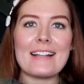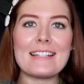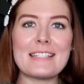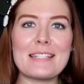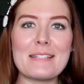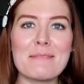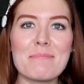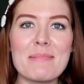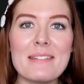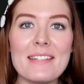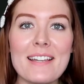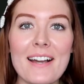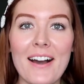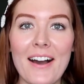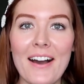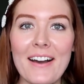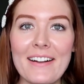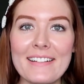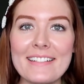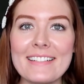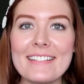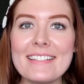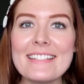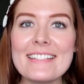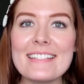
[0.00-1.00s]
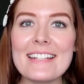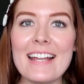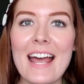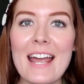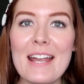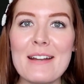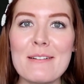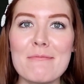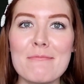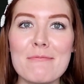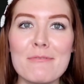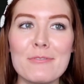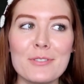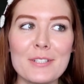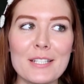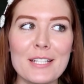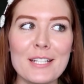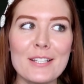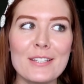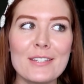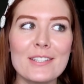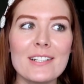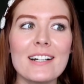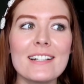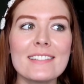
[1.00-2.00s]
to be honest, I
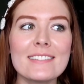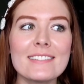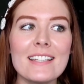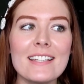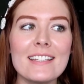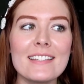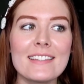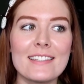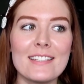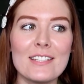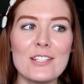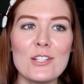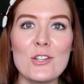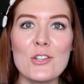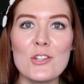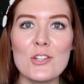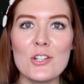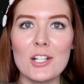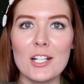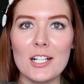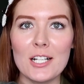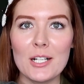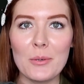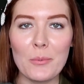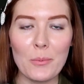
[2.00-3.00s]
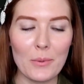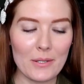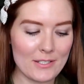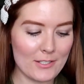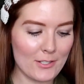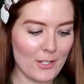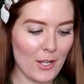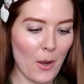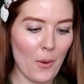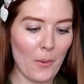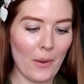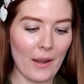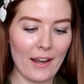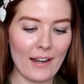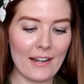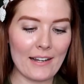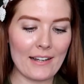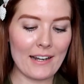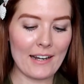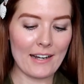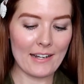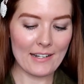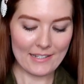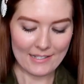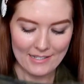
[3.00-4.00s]
really thought that this shirt
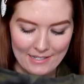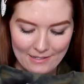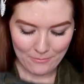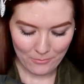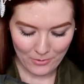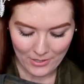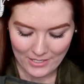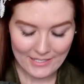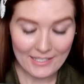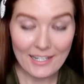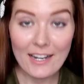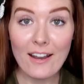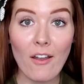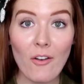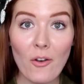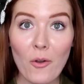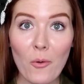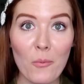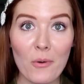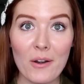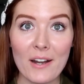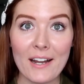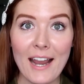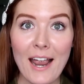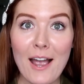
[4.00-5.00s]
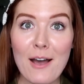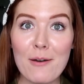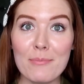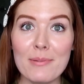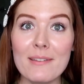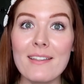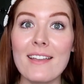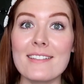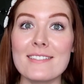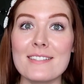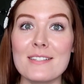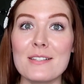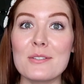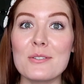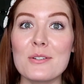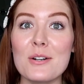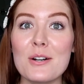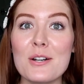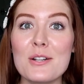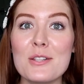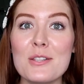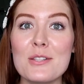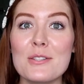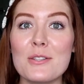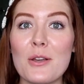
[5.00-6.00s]
wasn't gonna work out because it
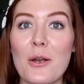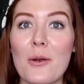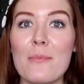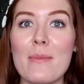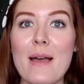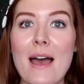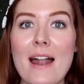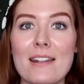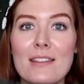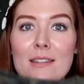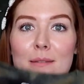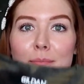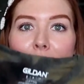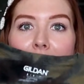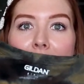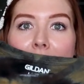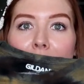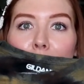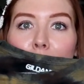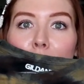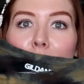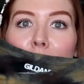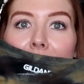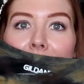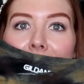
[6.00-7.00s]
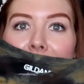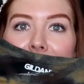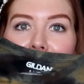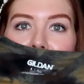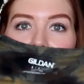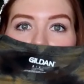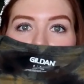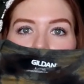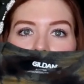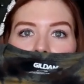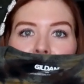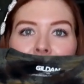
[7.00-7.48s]
looked so bad in the bag, but